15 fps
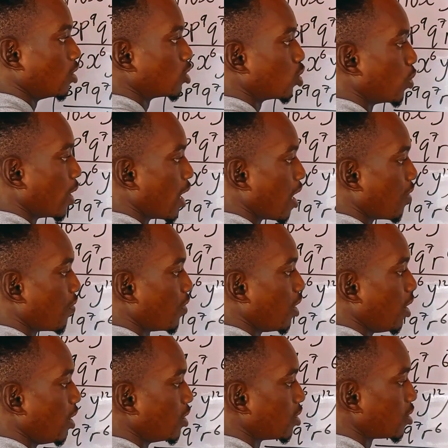so we have
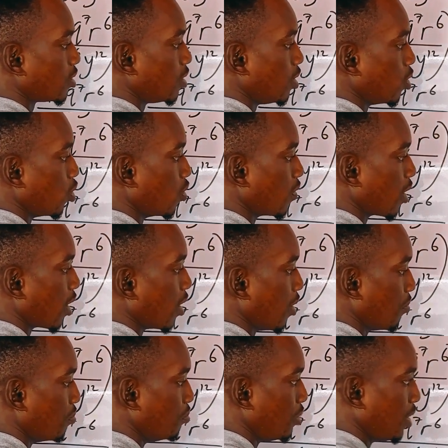ac over
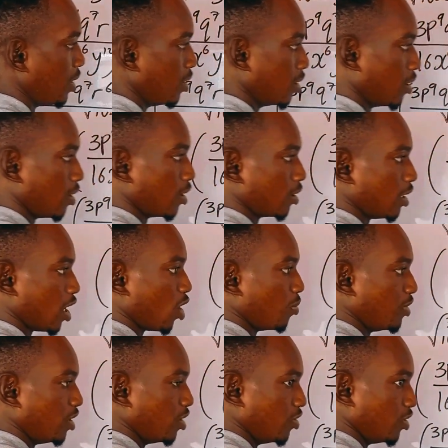b. That will be
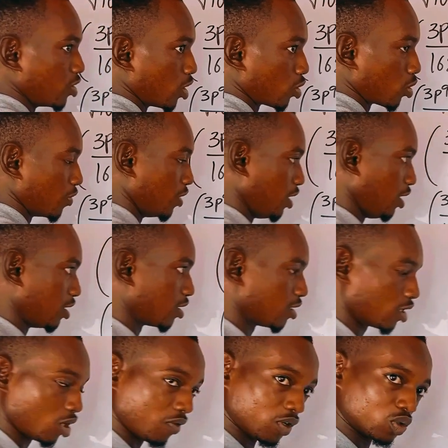the result of this.
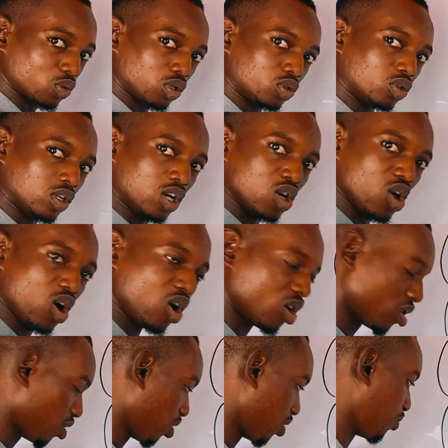Instead of us going through the
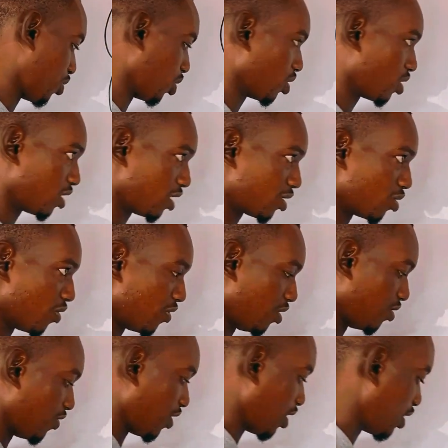long process of
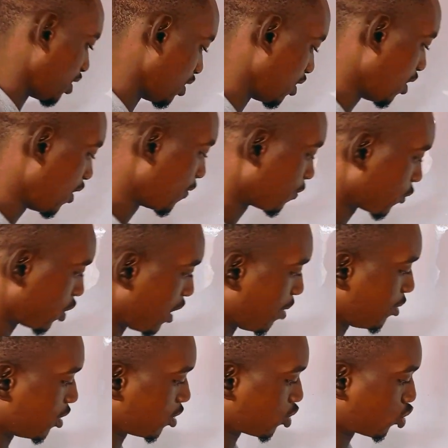inverting, so that
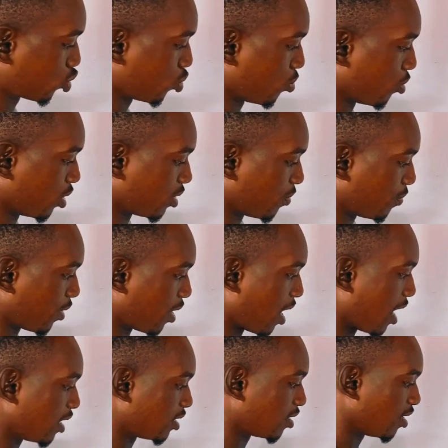means 2
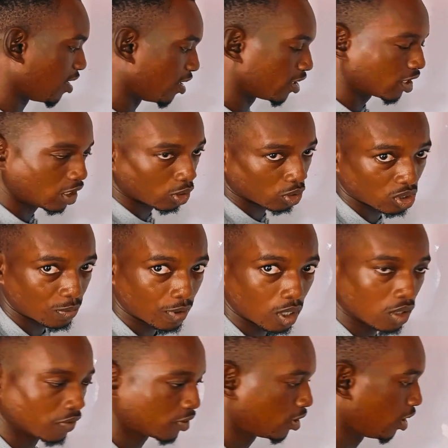multiplies q to the power
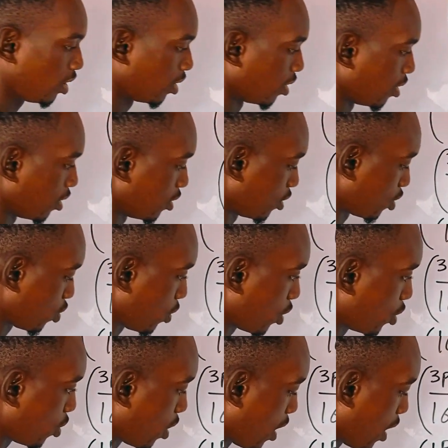of 3. So we're
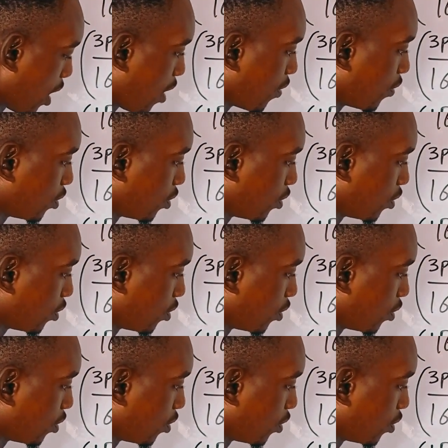going to have